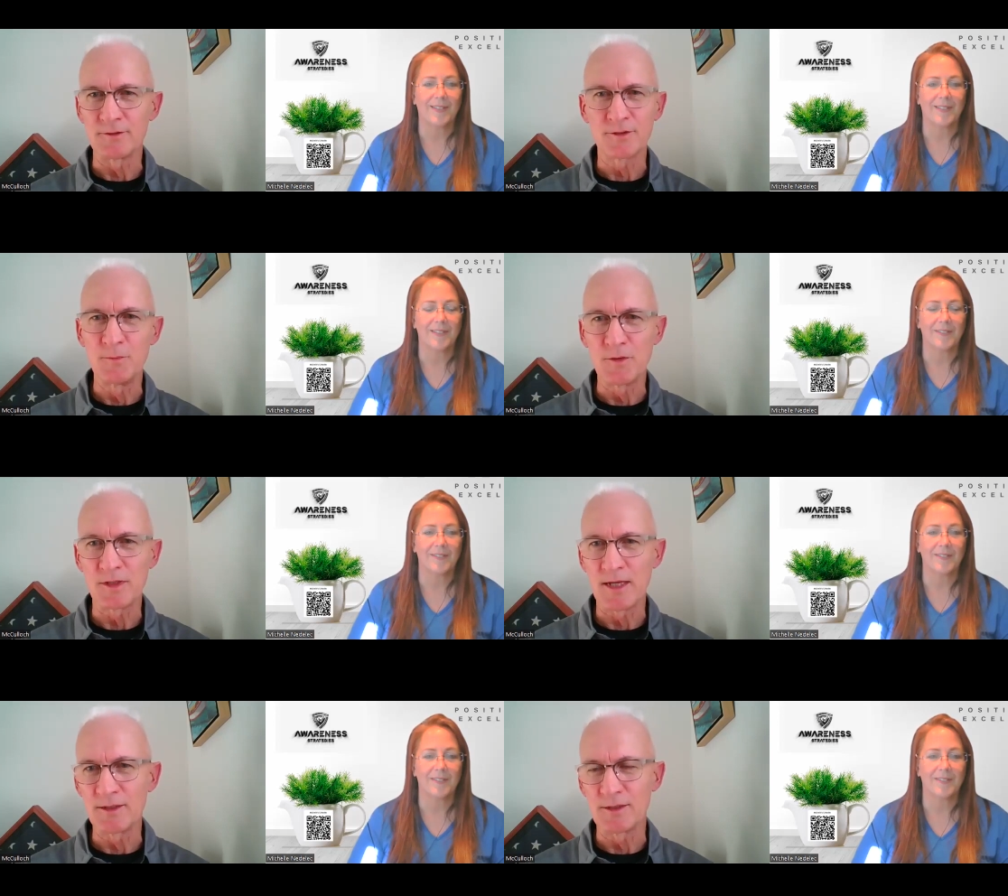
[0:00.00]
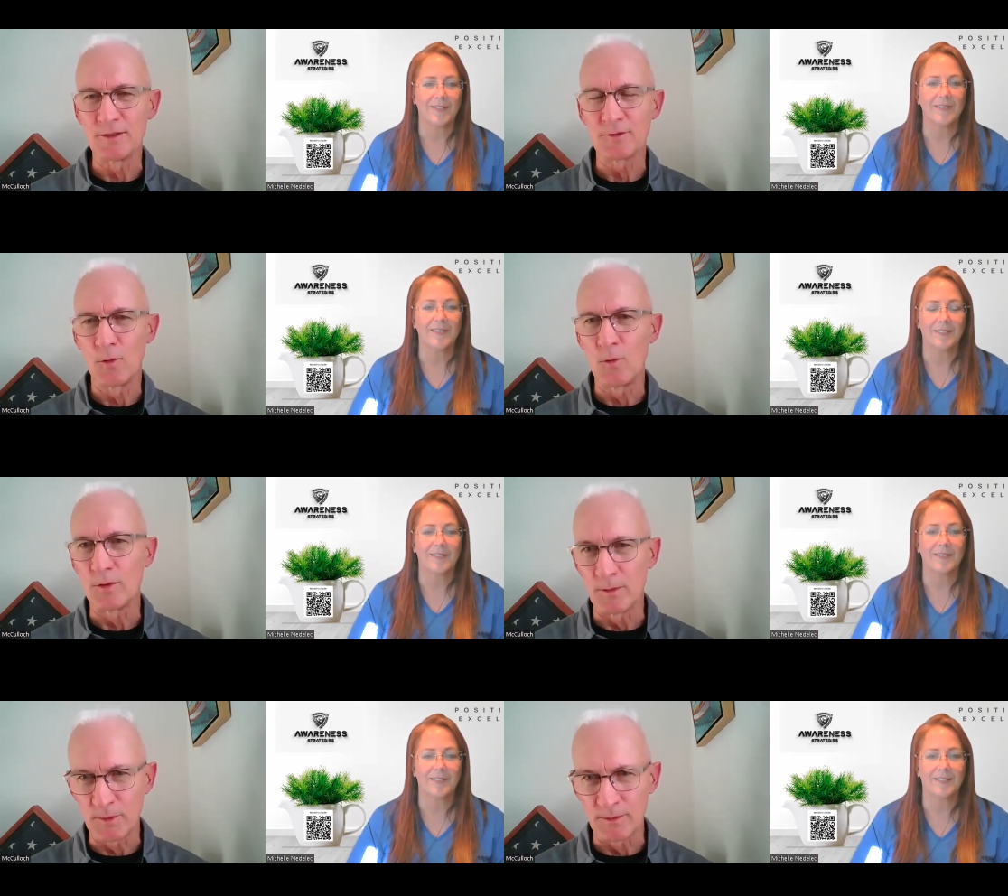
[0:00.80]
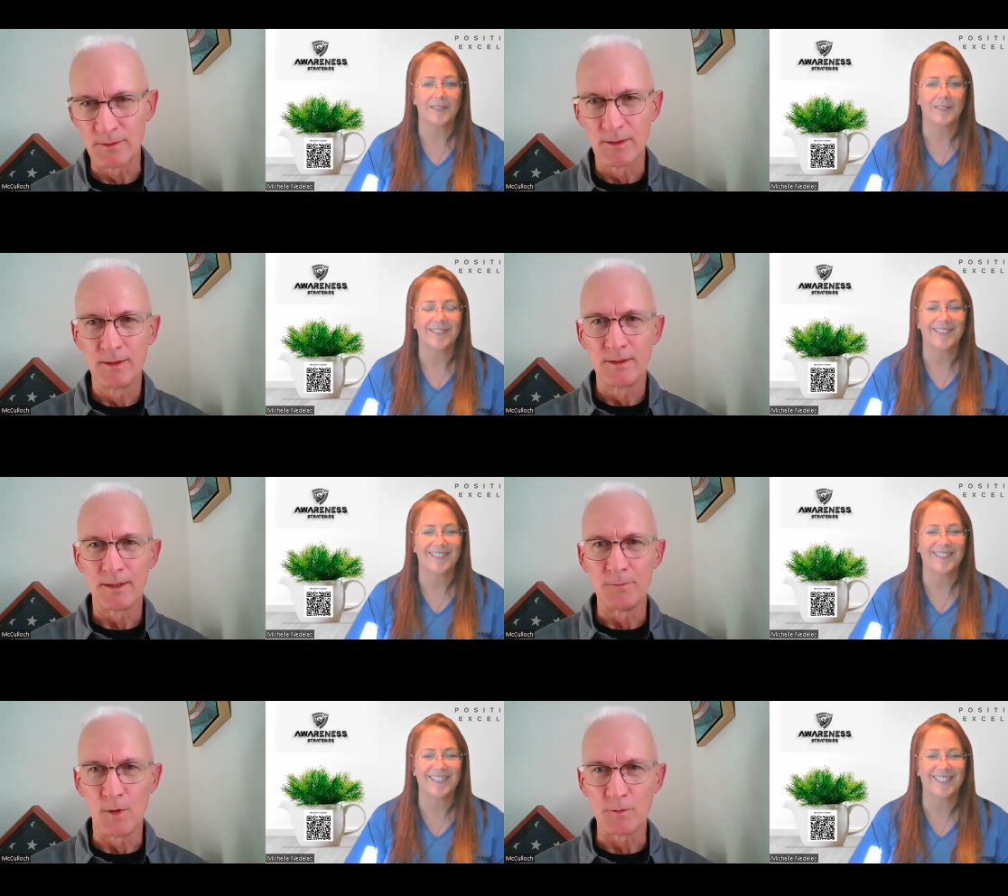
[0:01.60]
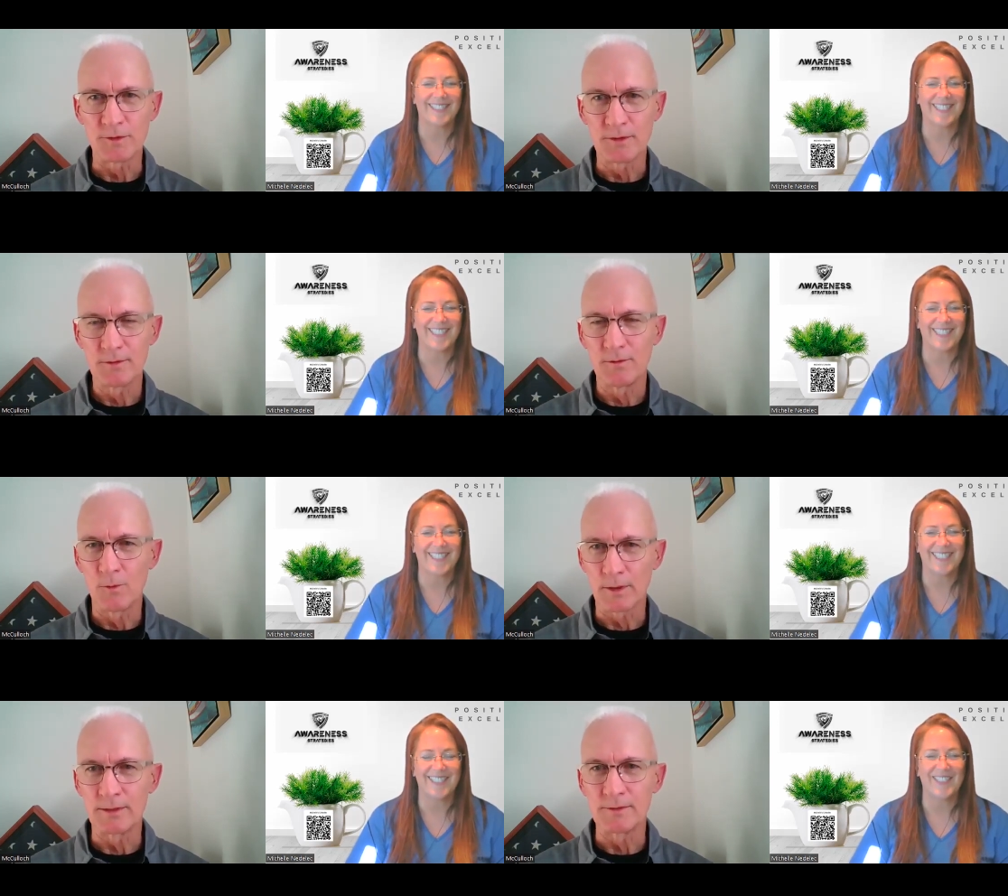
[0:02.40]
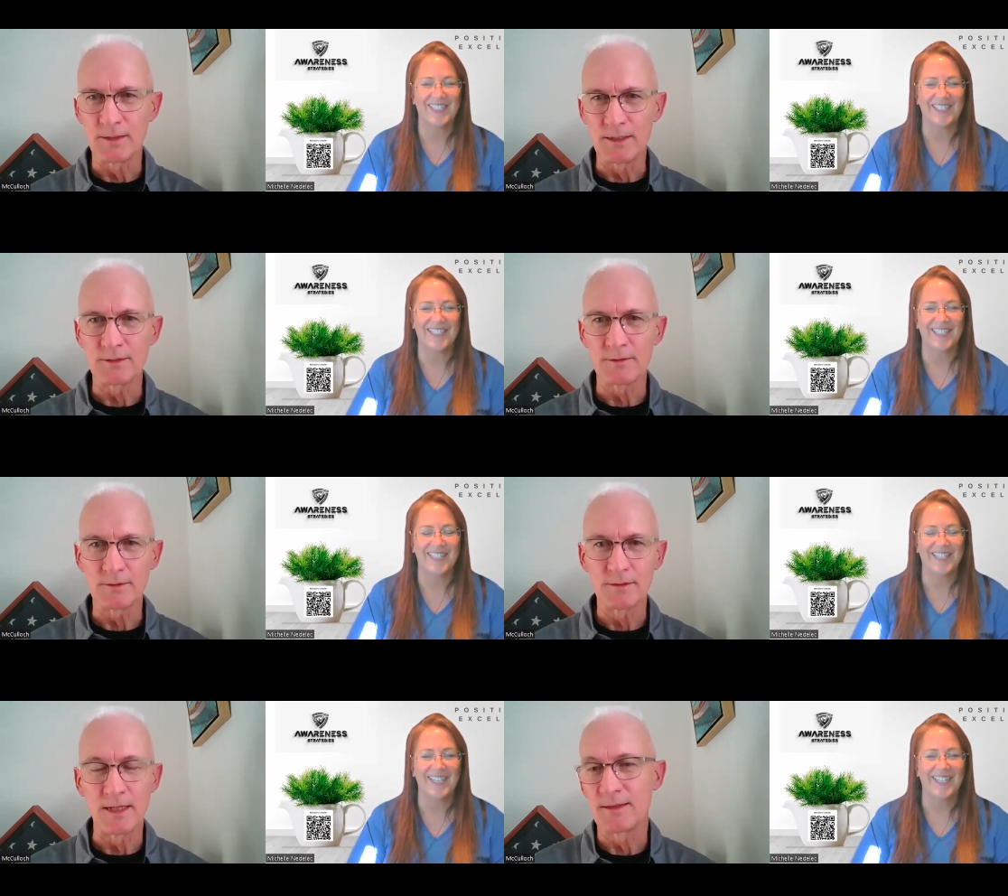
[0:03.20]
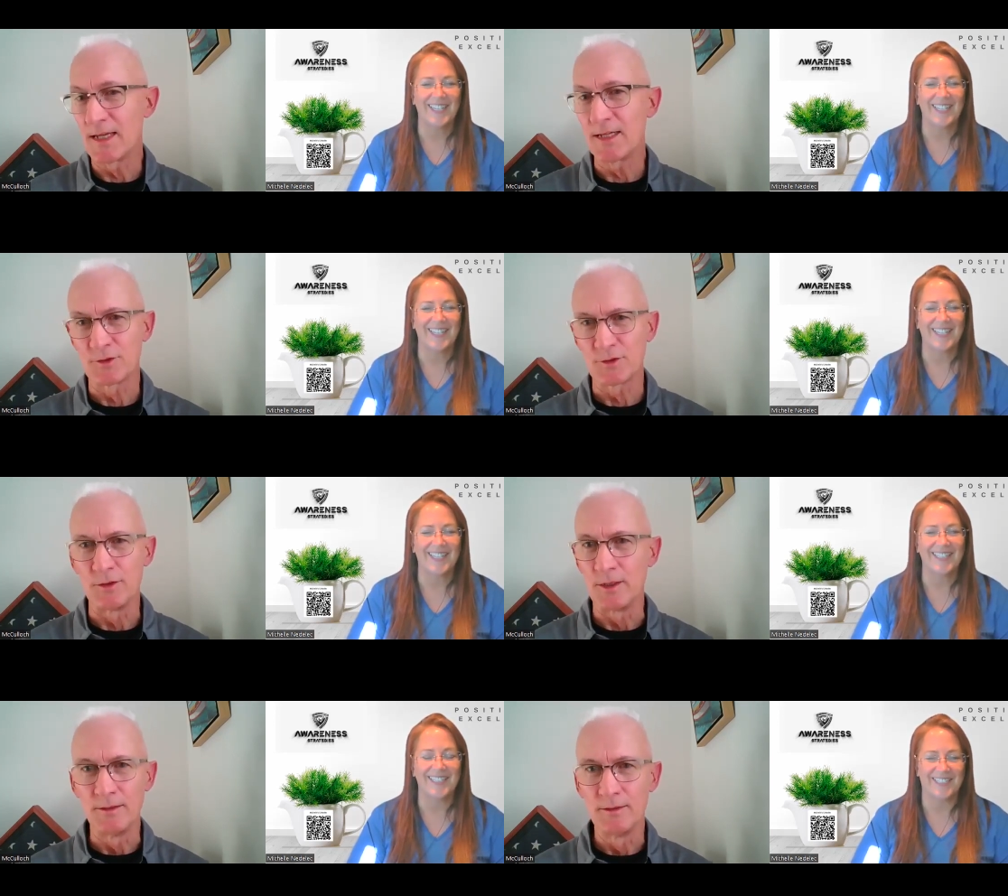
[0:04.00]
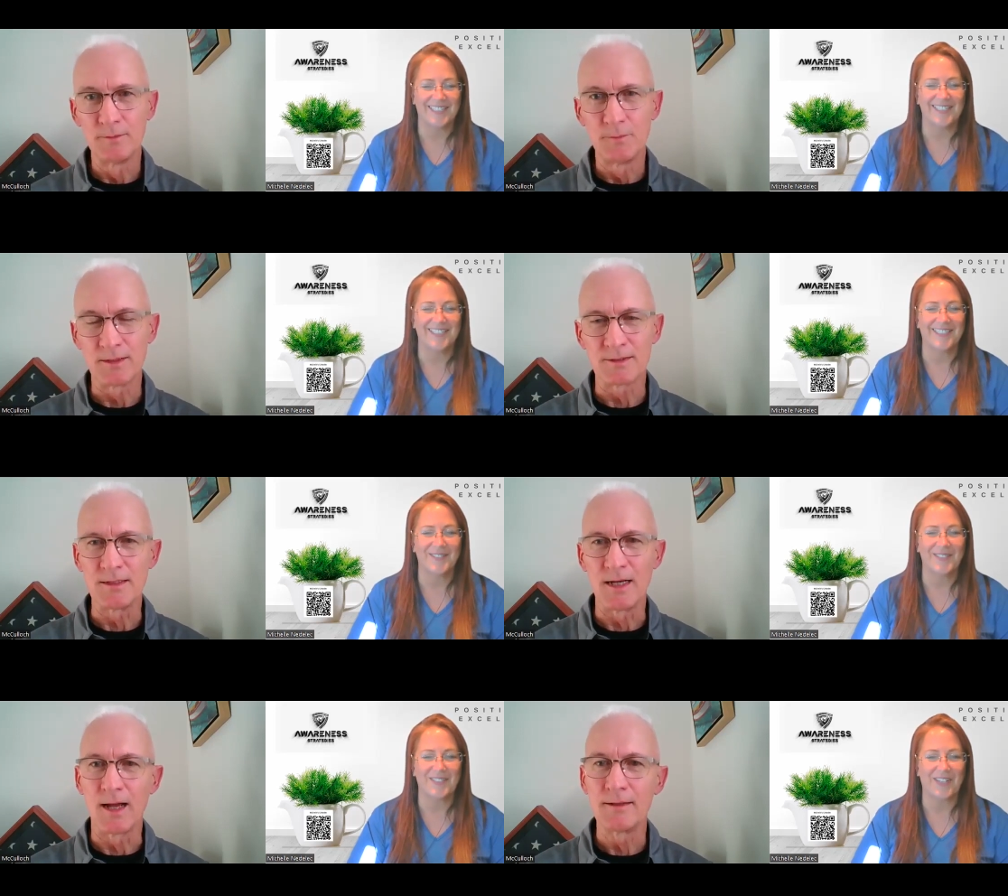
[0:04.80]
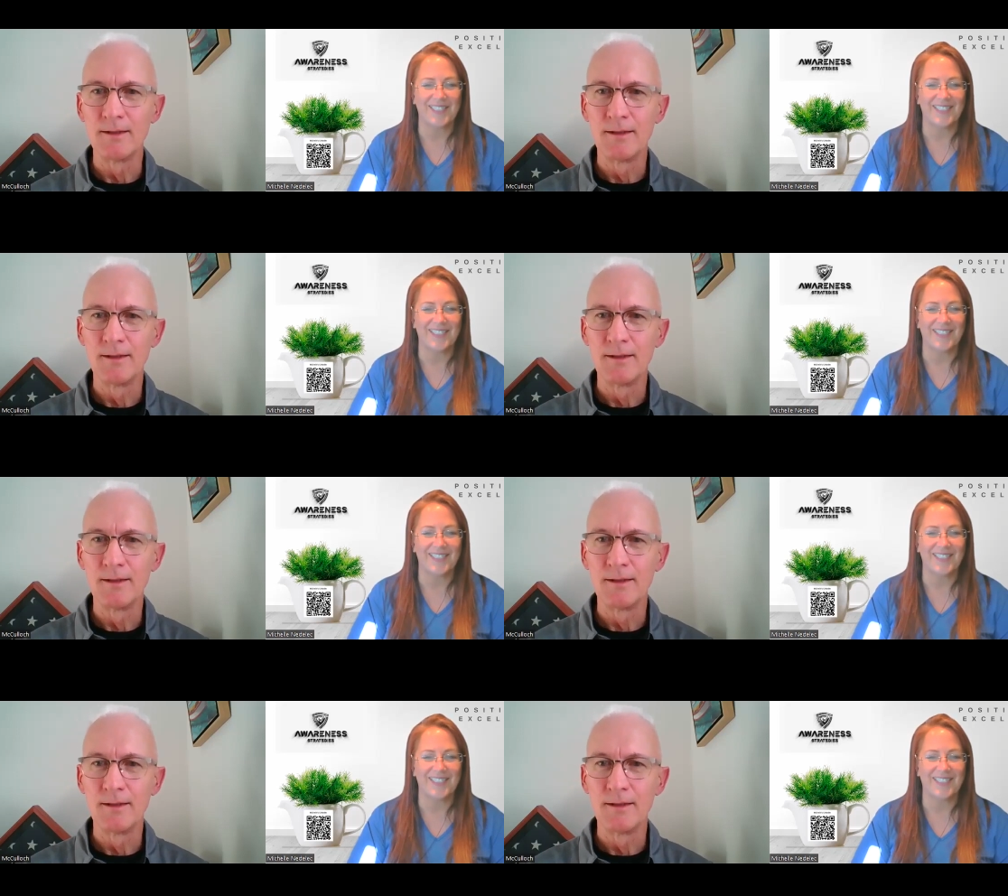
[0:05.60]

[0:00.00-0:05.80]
Speaker 1: is communication is horrible in most organizations. They think it's good, but it's not.